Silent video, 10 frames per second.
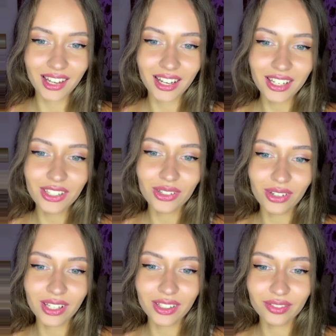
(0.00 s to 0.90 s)
Hi
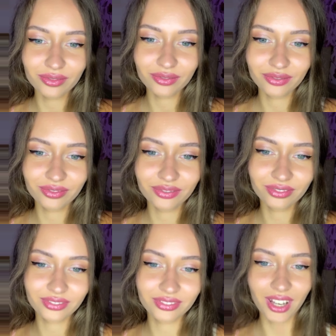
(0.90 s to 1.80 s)
Kiran.
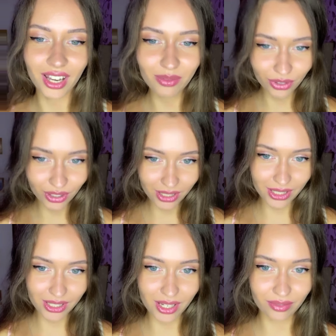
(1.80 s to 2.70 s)
Hi Mona
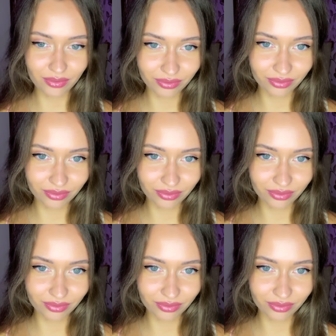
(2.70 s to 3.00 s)
Lisa.